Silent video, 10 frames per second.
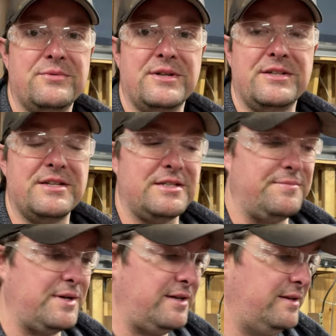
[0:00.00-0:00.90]
and what doesn't.
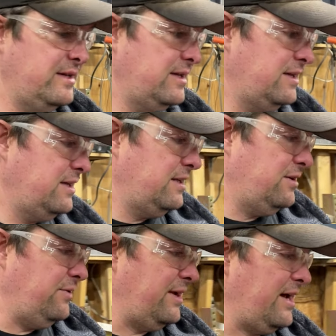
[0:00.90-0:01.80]
But
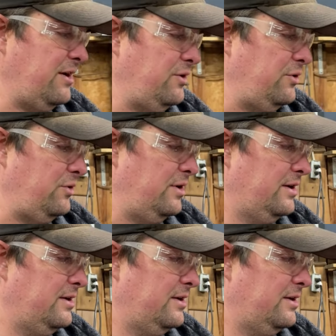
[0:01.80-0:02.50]
we got to